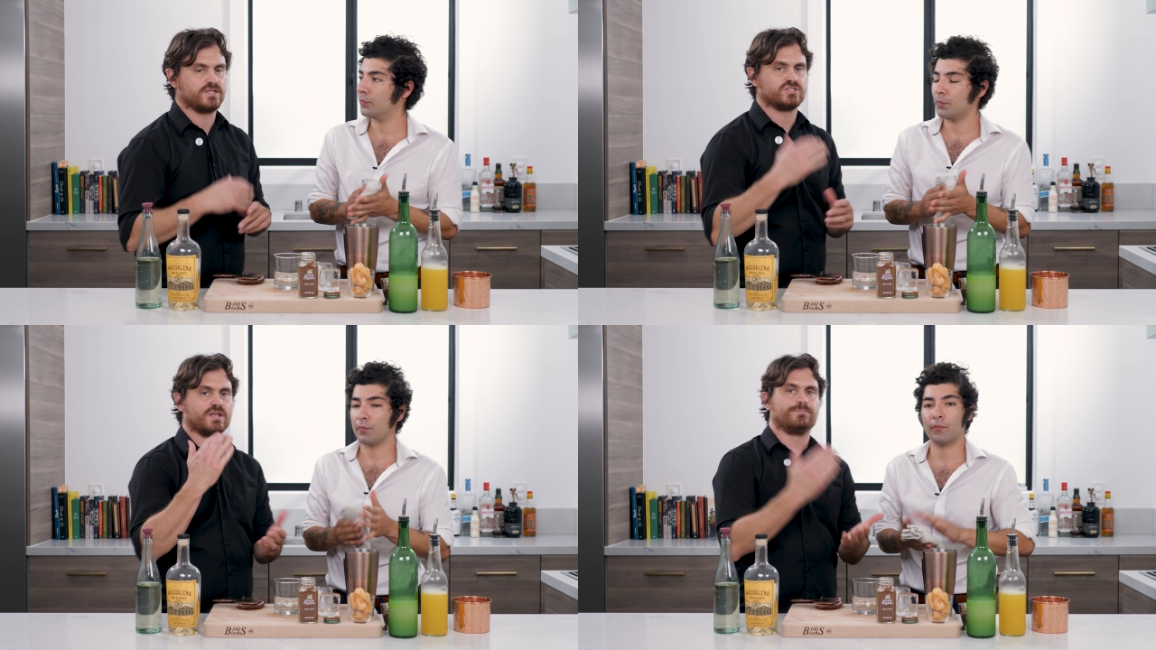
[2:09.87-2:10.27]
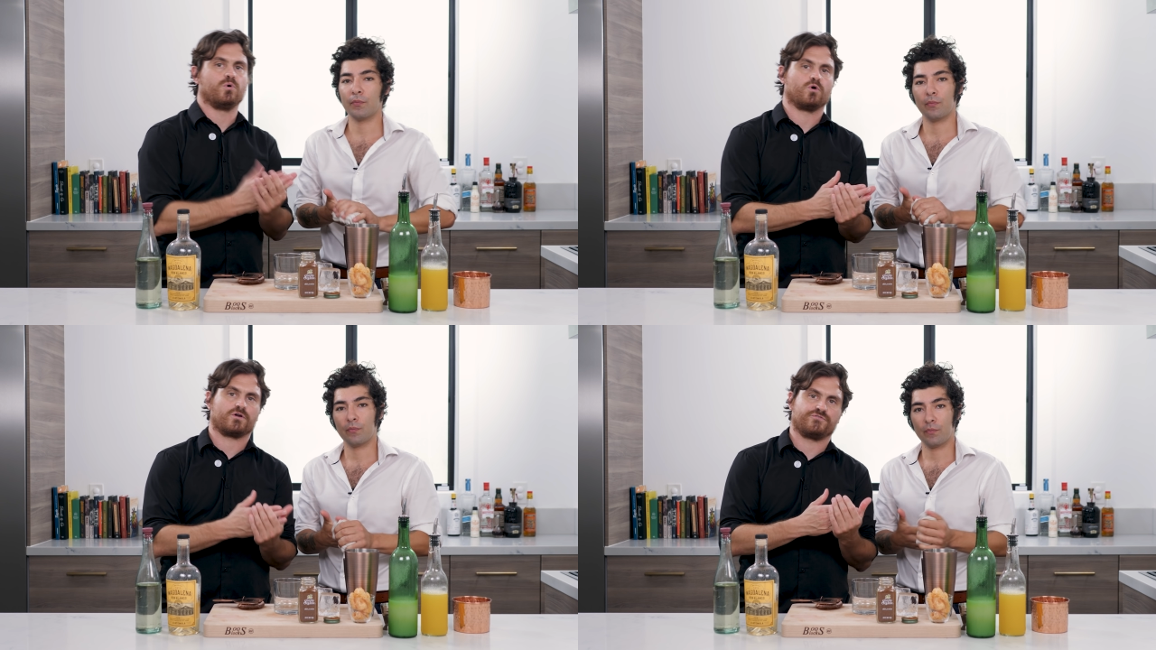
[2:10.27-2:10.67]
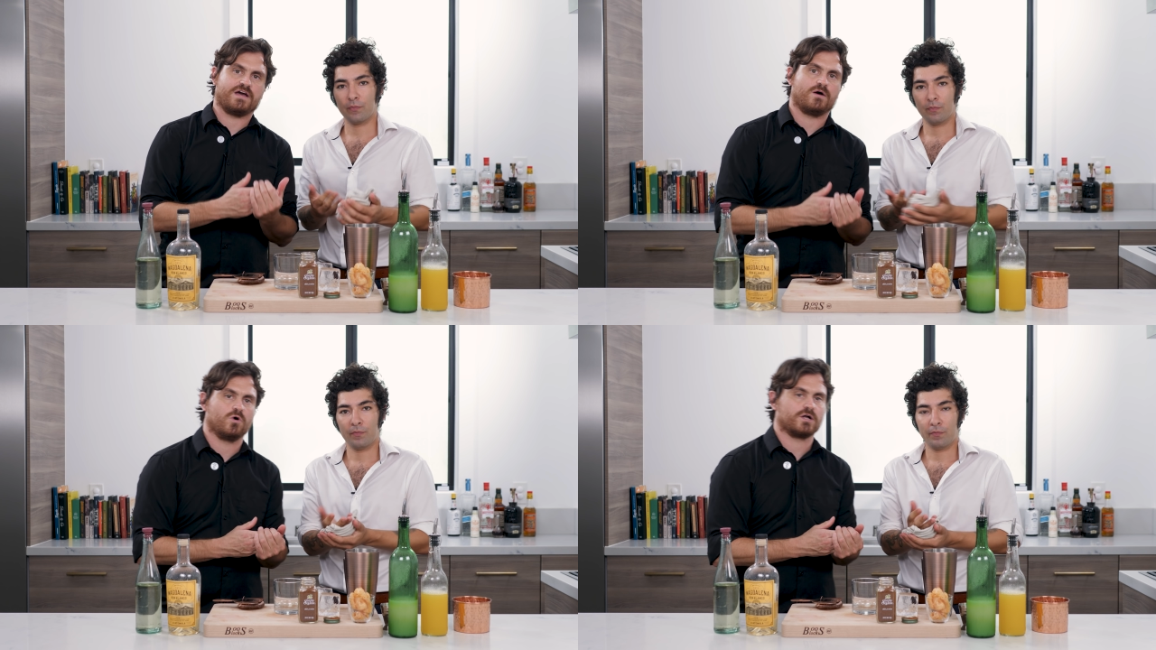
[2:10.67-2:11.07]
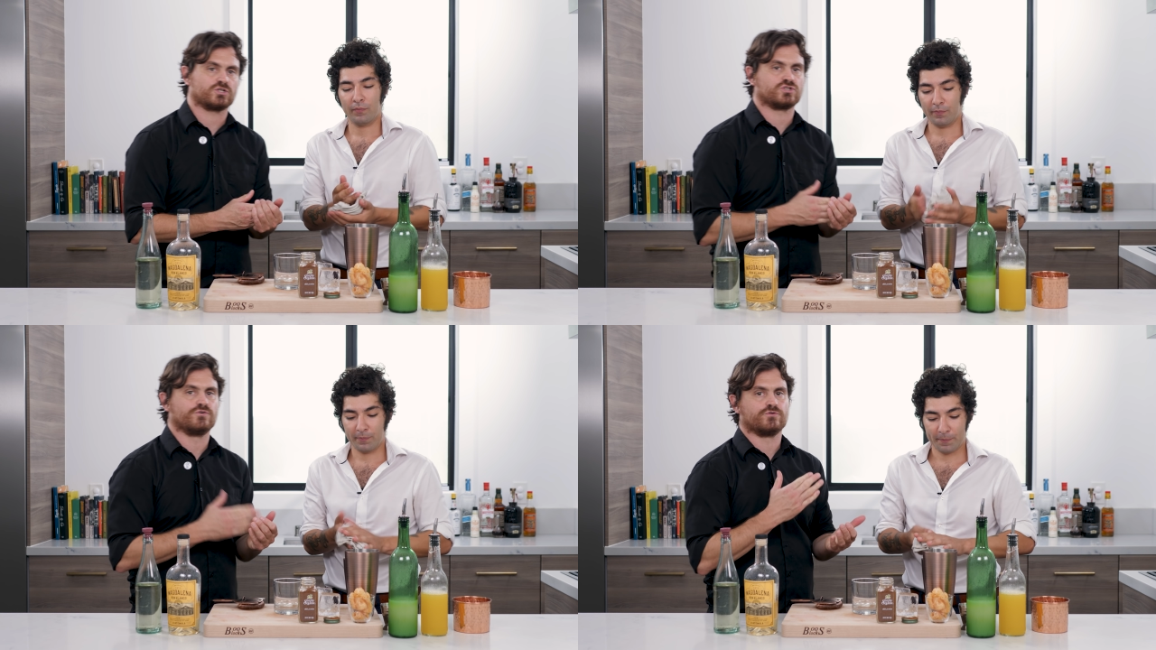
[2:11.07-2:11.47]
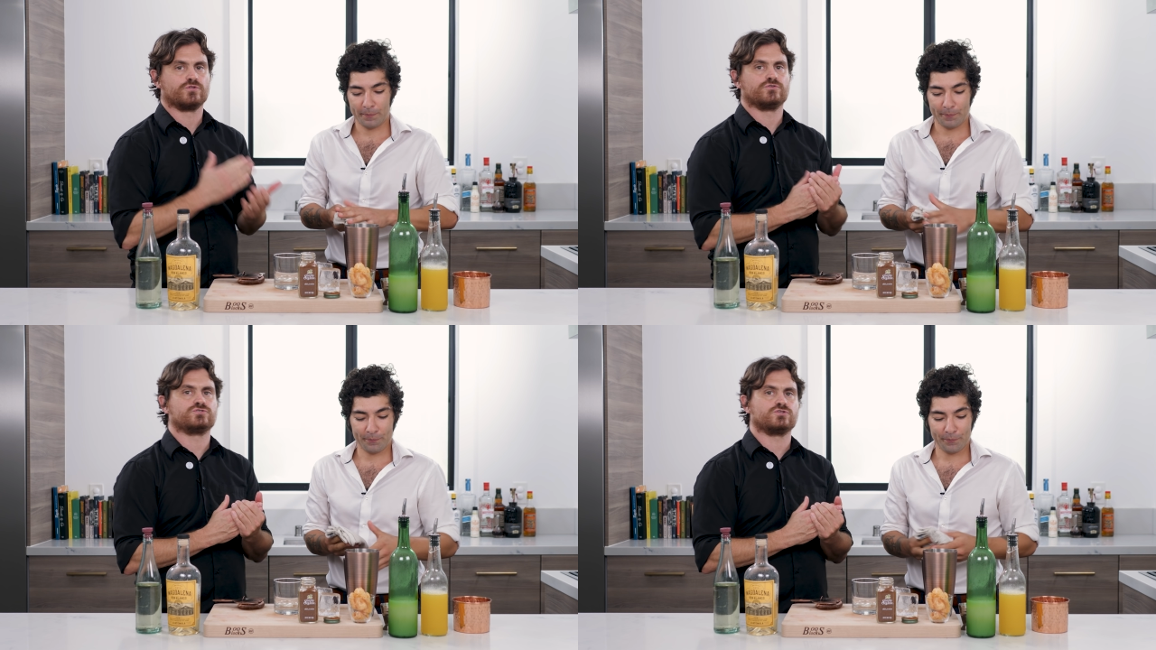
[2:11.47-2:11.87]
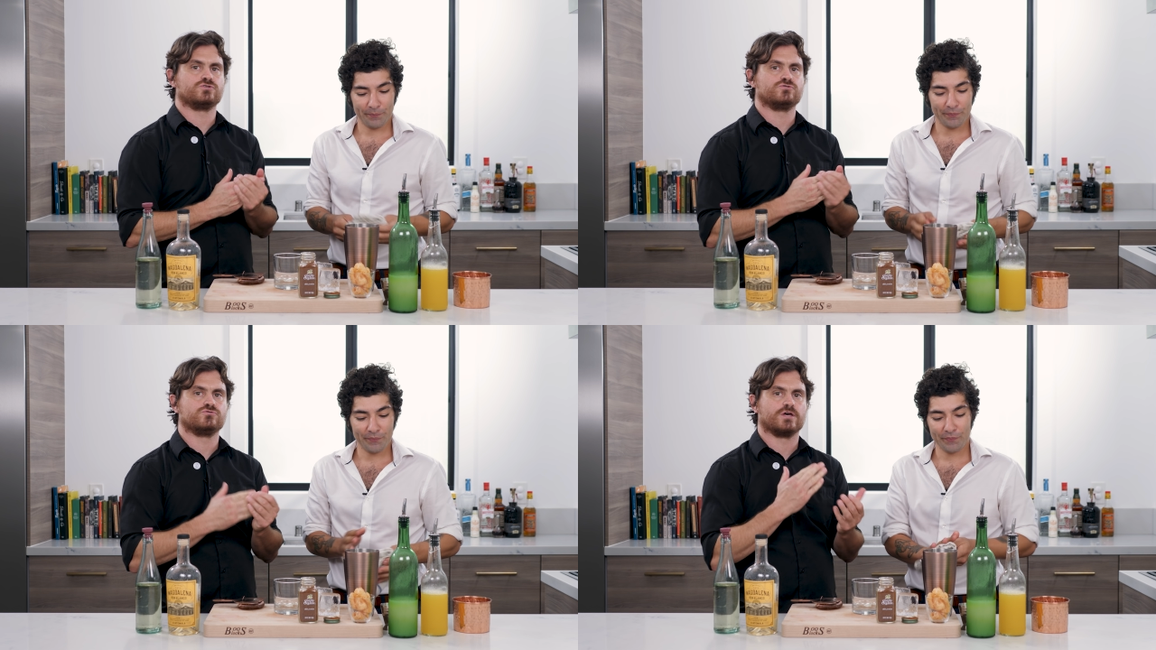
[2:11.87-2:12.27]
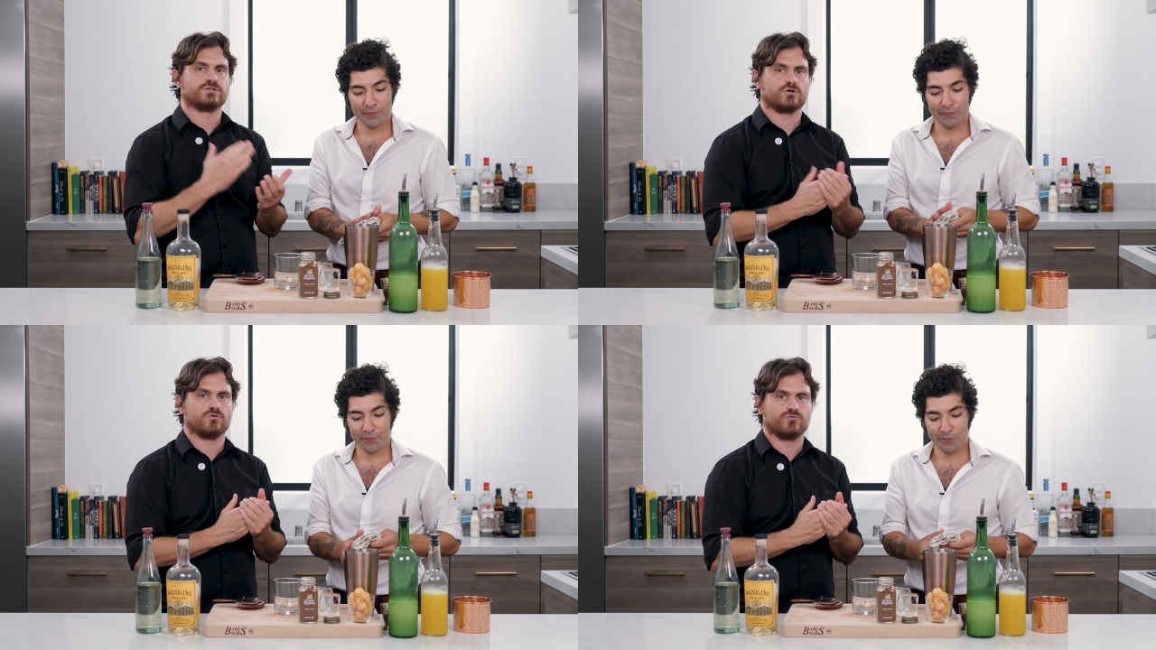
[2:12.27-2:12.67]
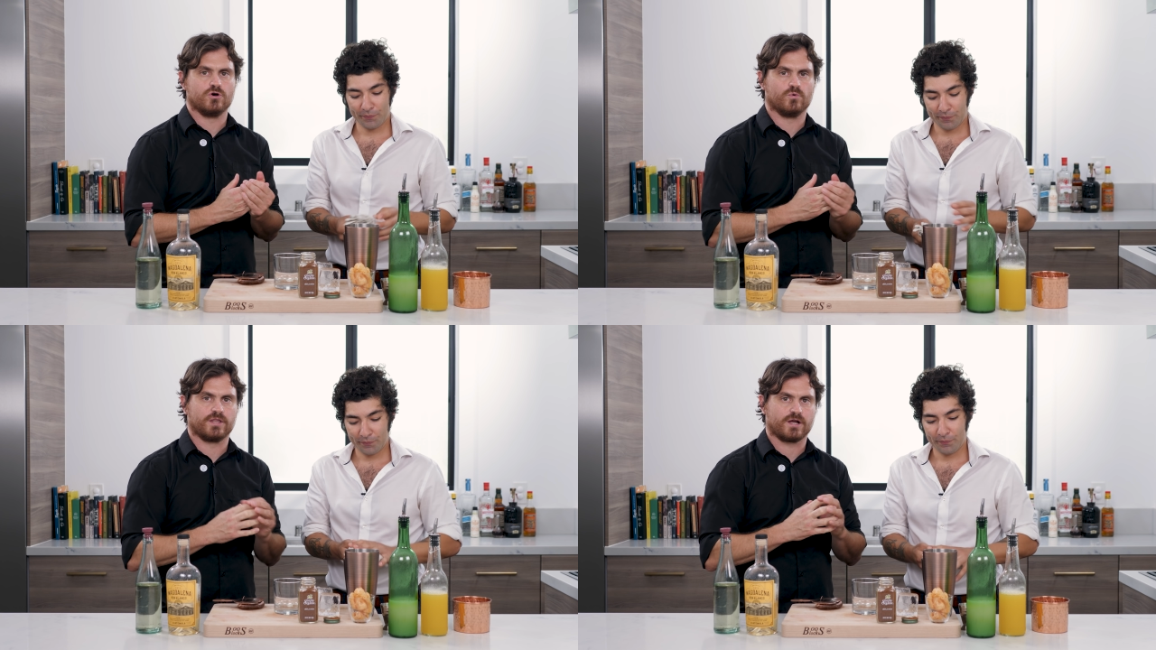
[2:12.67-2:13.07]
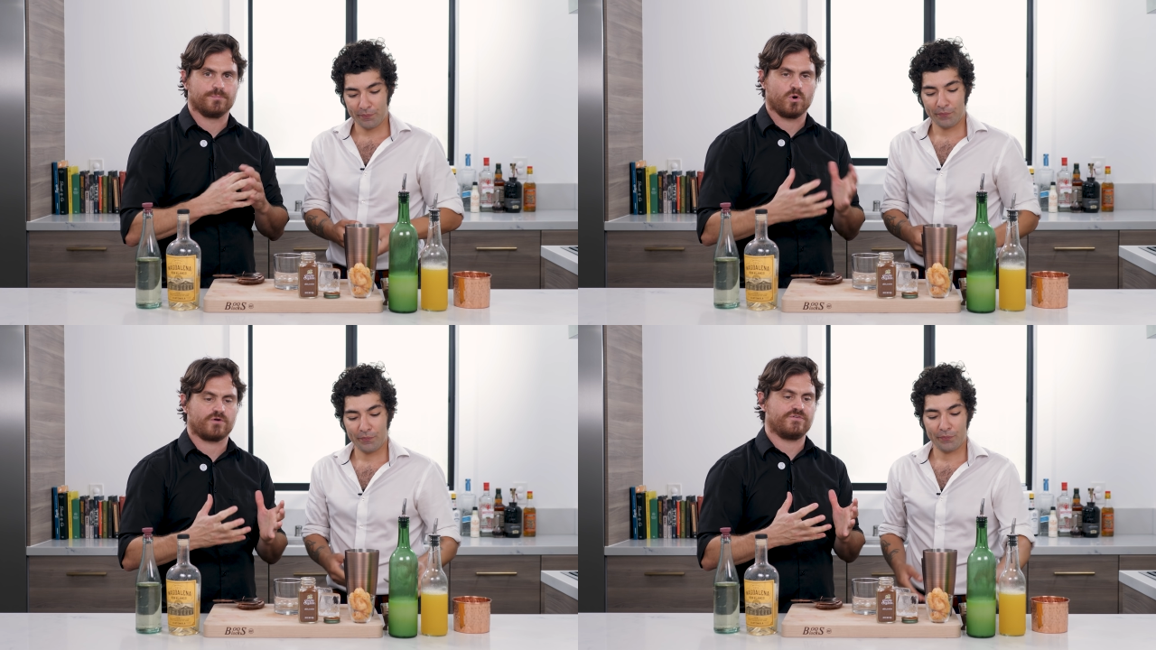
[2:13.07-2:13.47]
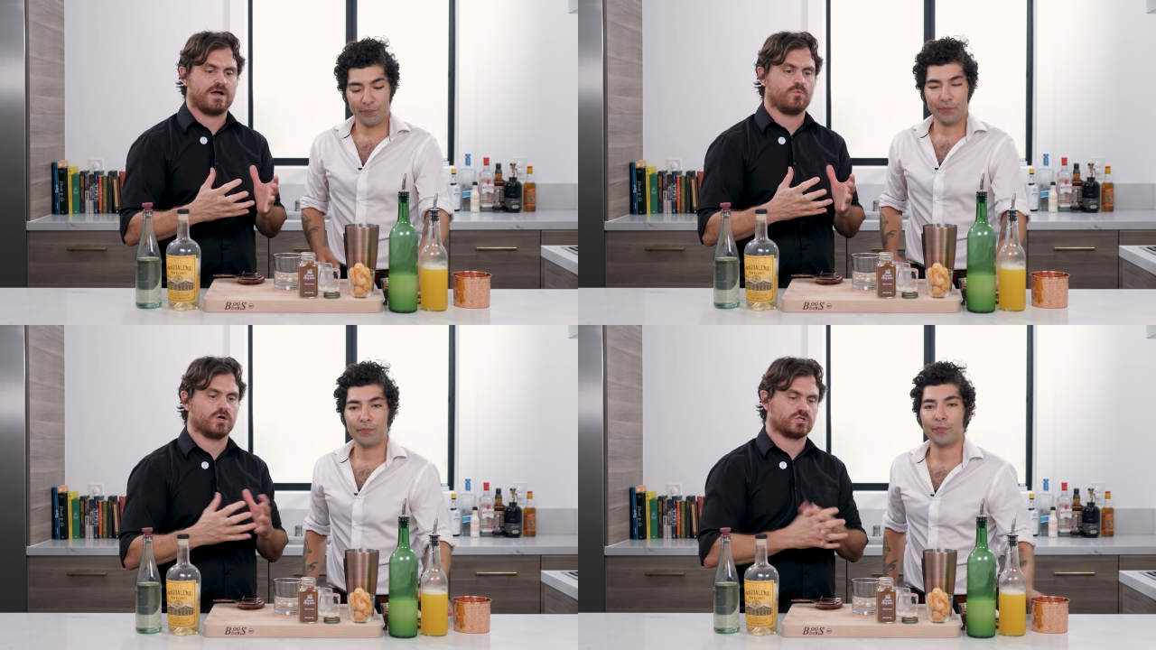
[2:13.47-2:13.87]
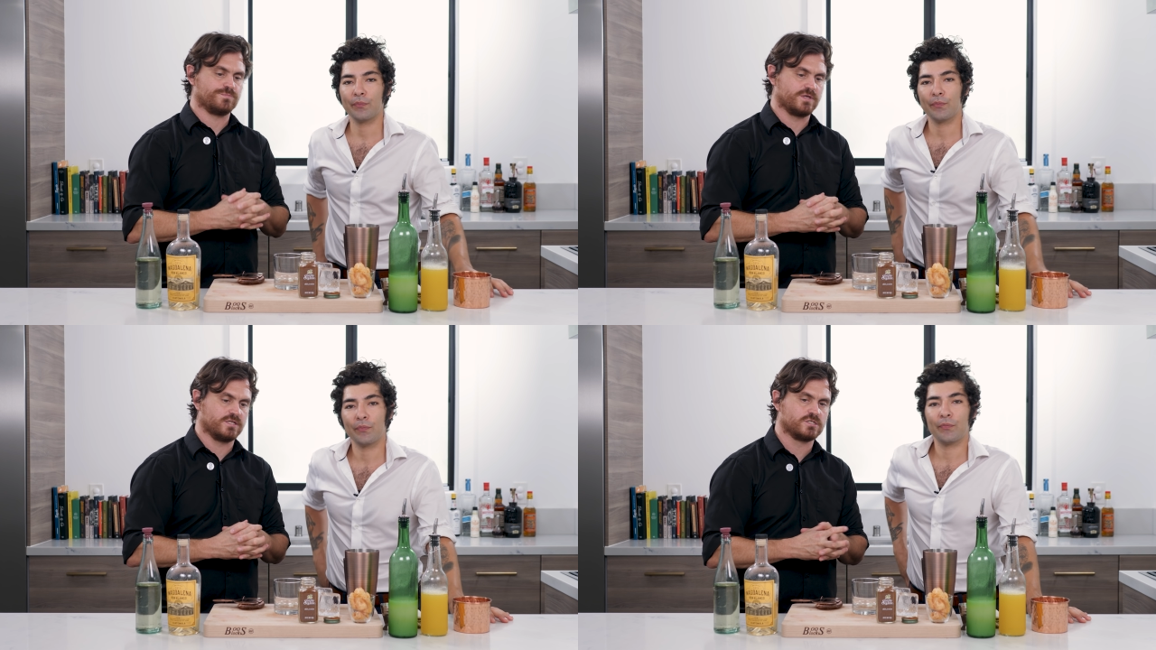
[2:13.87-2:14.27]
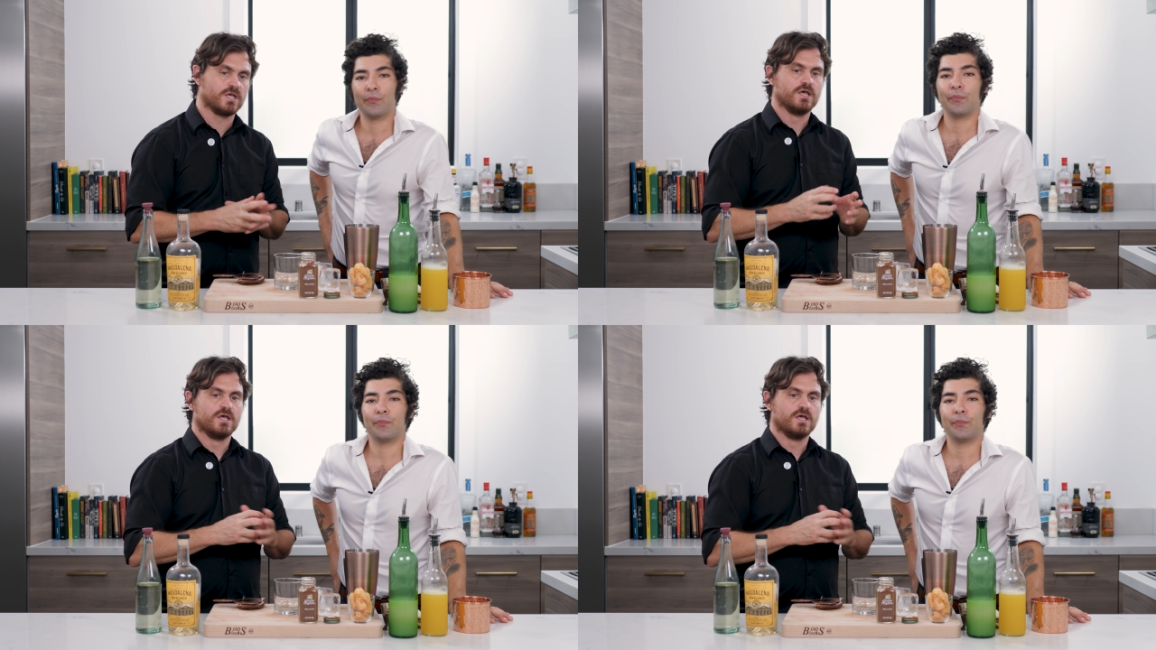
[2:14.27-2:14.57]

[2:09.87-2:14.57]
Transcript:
Speaker 1: he said pork fat wash. So for those of you that don't know what like a pork fat wash means,